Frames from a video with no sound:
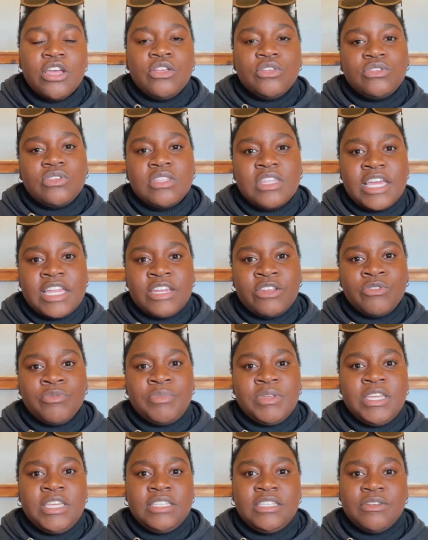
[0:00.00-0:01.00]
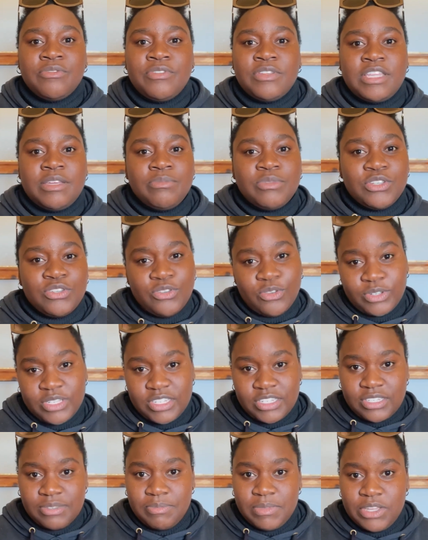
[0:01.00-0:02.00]
so that it'll be easier for them to
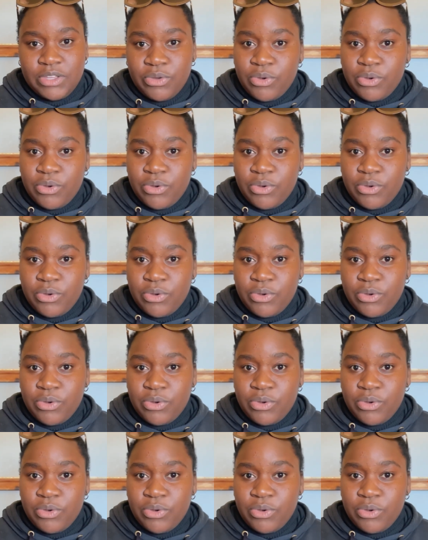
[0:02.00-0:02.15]
notice me,